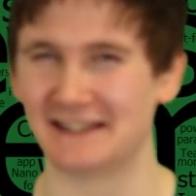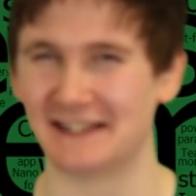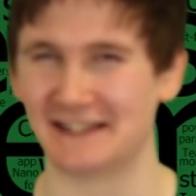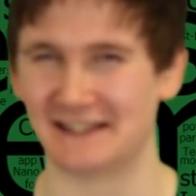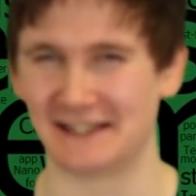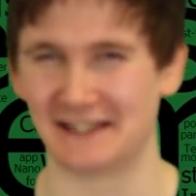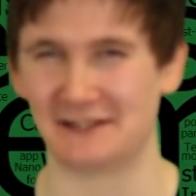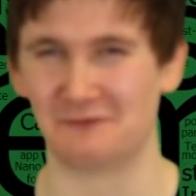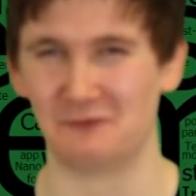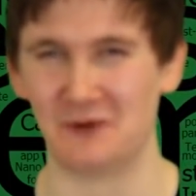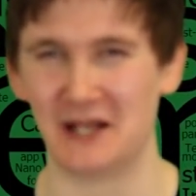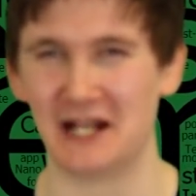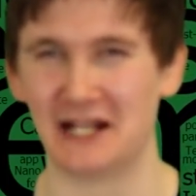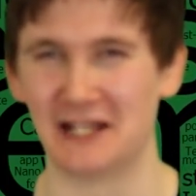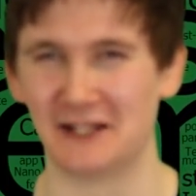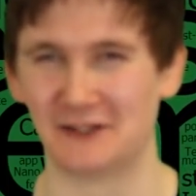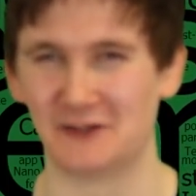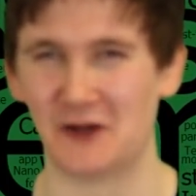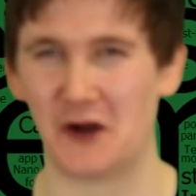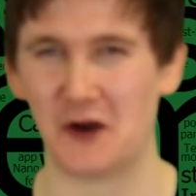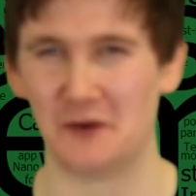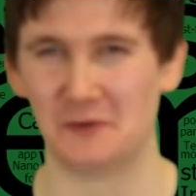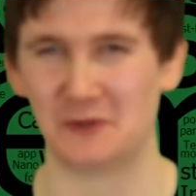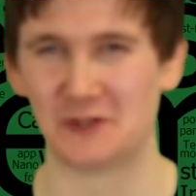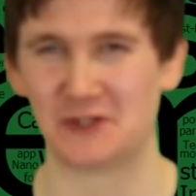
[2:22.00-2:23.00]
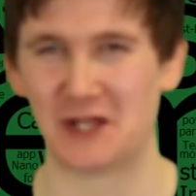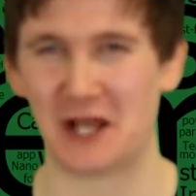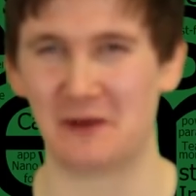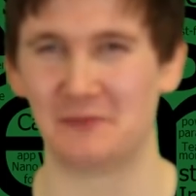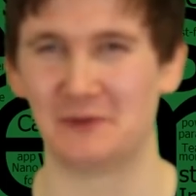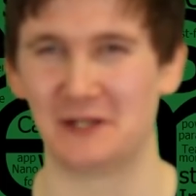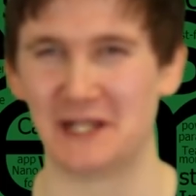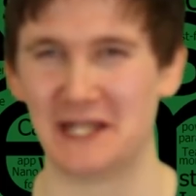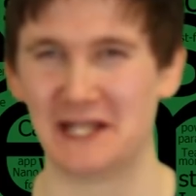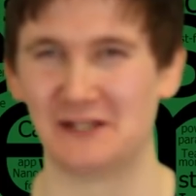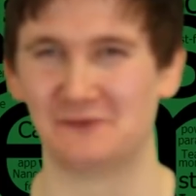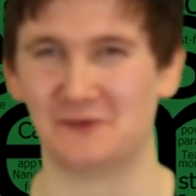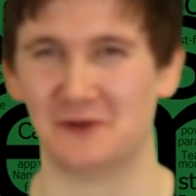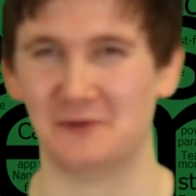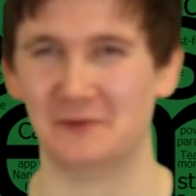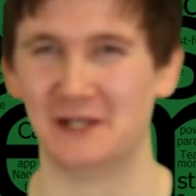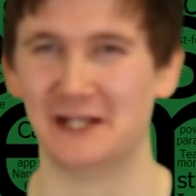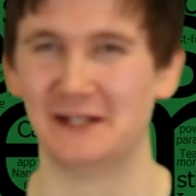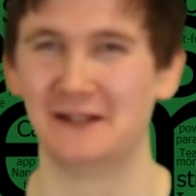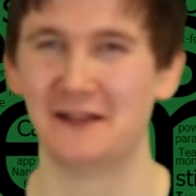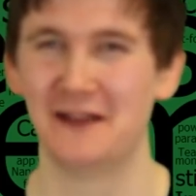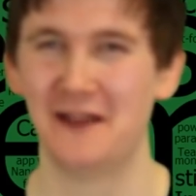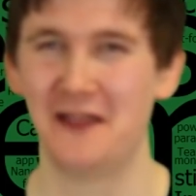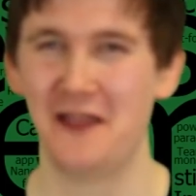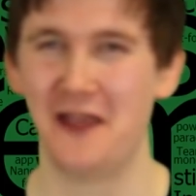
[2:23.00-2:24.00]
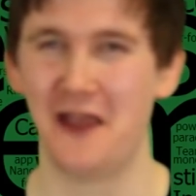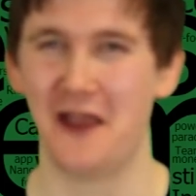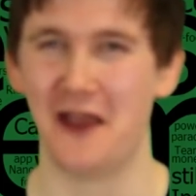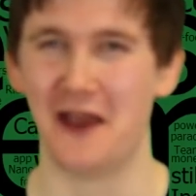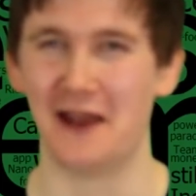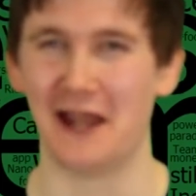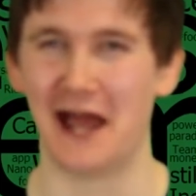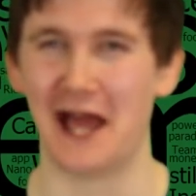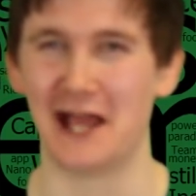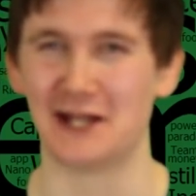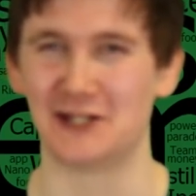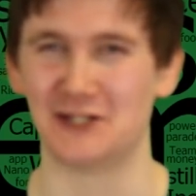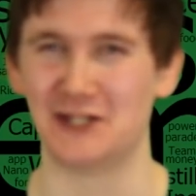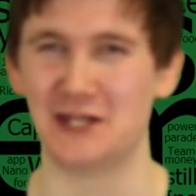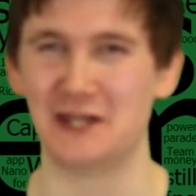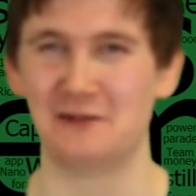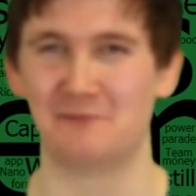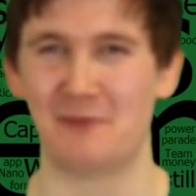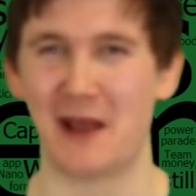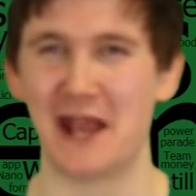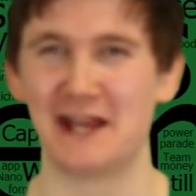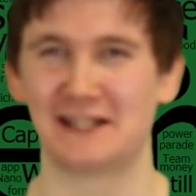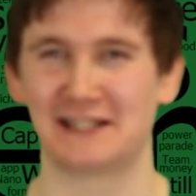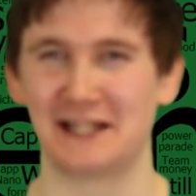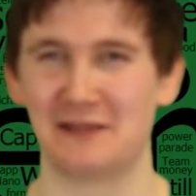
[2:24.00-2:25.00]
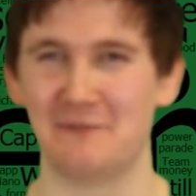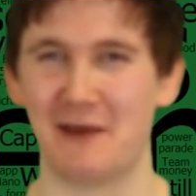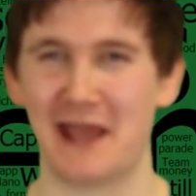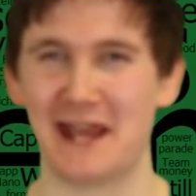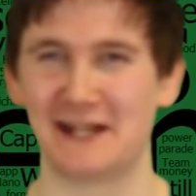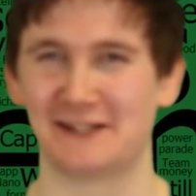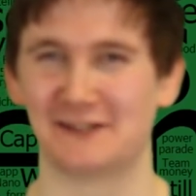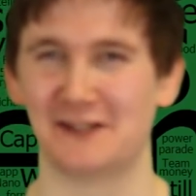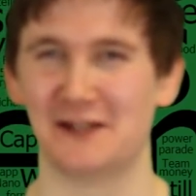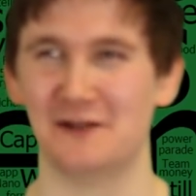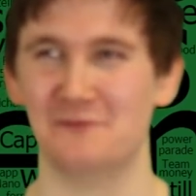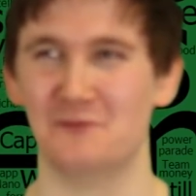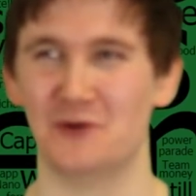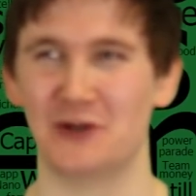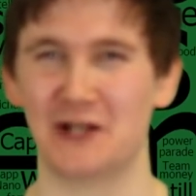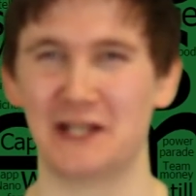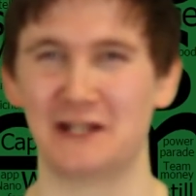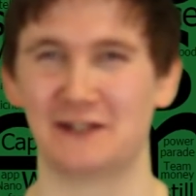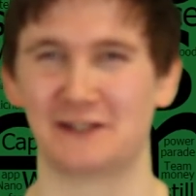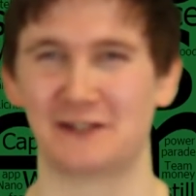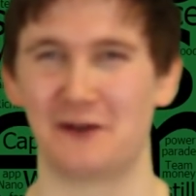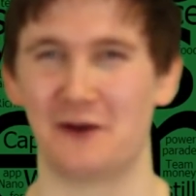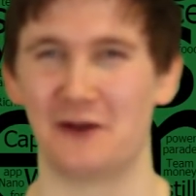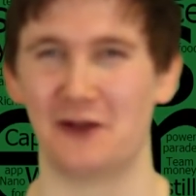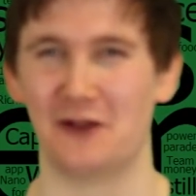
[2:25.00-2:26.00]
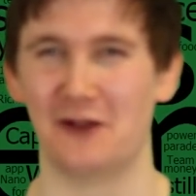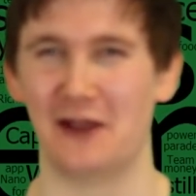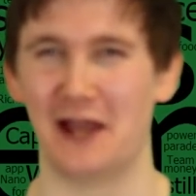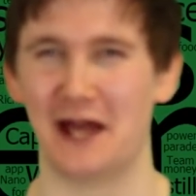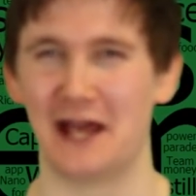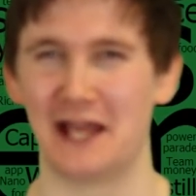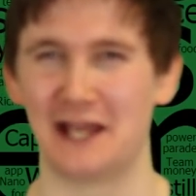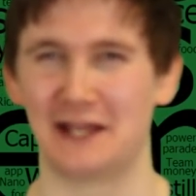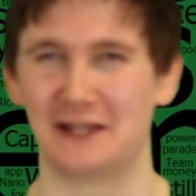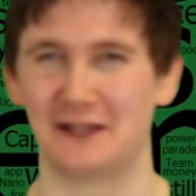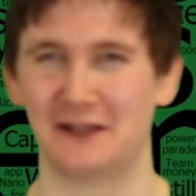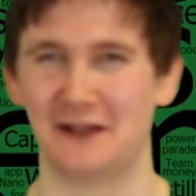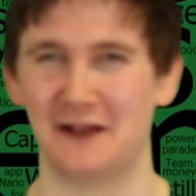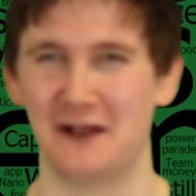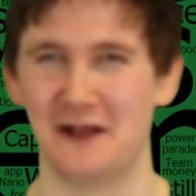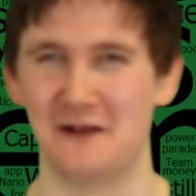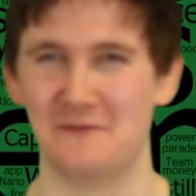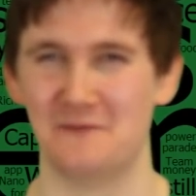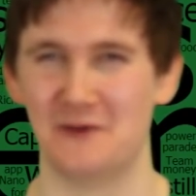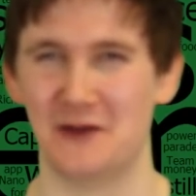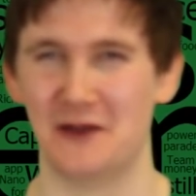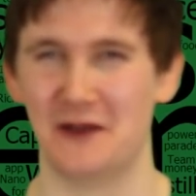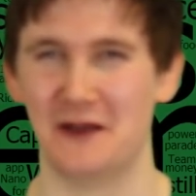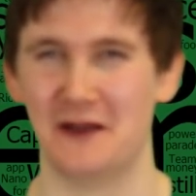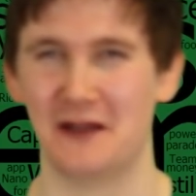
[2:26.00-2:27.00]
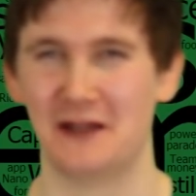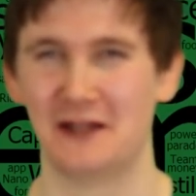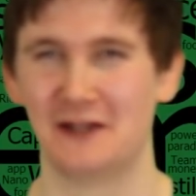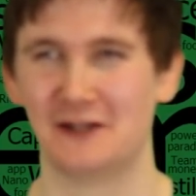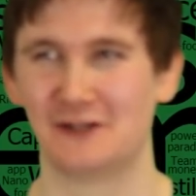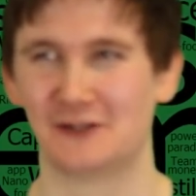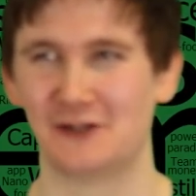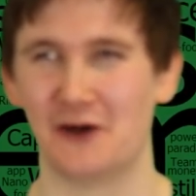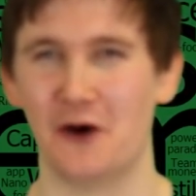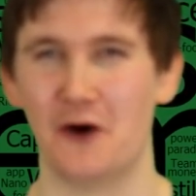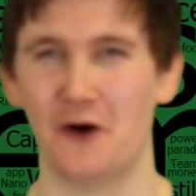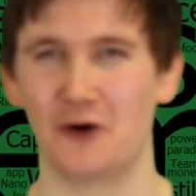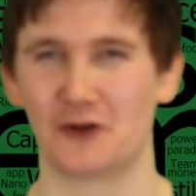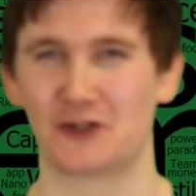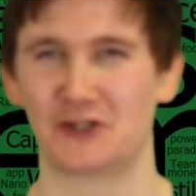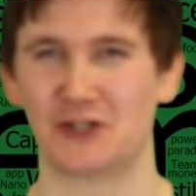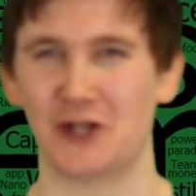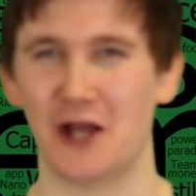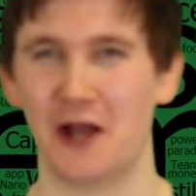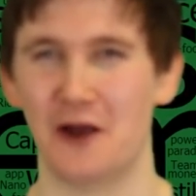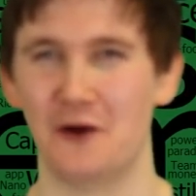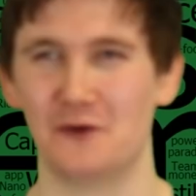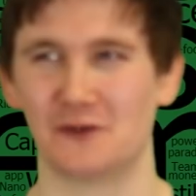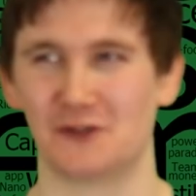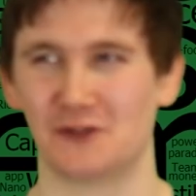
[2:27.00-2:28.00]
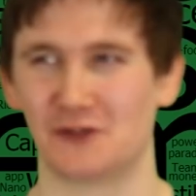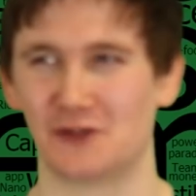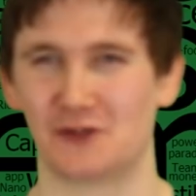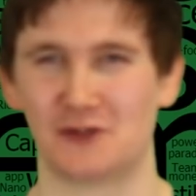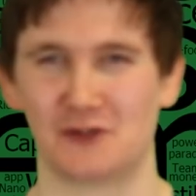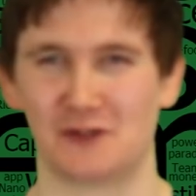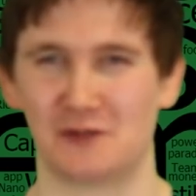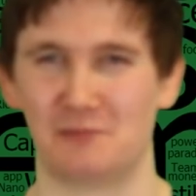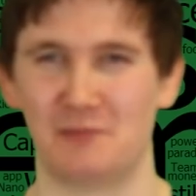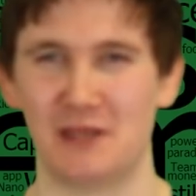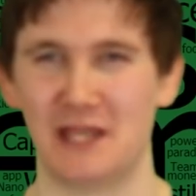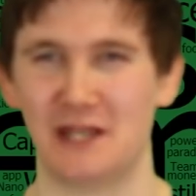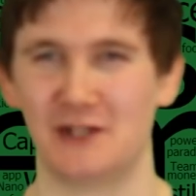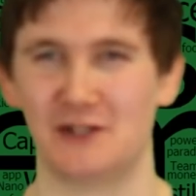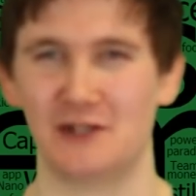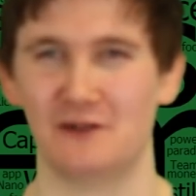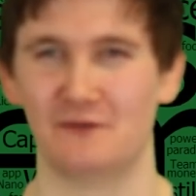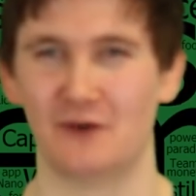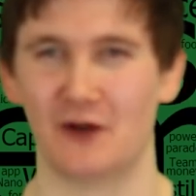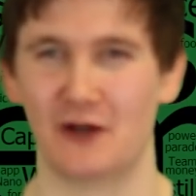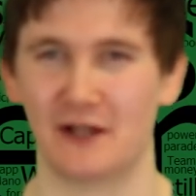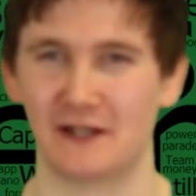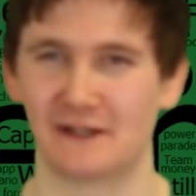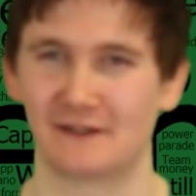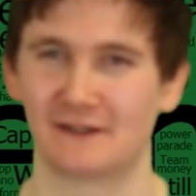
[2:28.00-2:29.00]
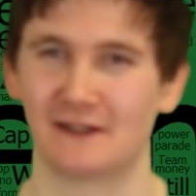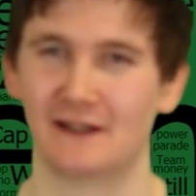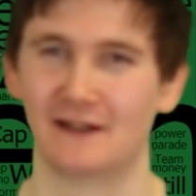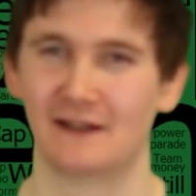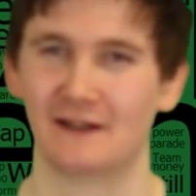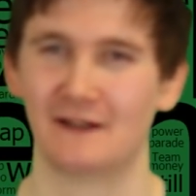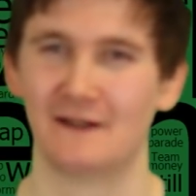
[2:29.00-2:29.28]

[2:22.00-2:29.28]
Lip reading: it's a really adorable Japanese woman, and she basically makes her money just going on talk shows and just does the Pikachu voice.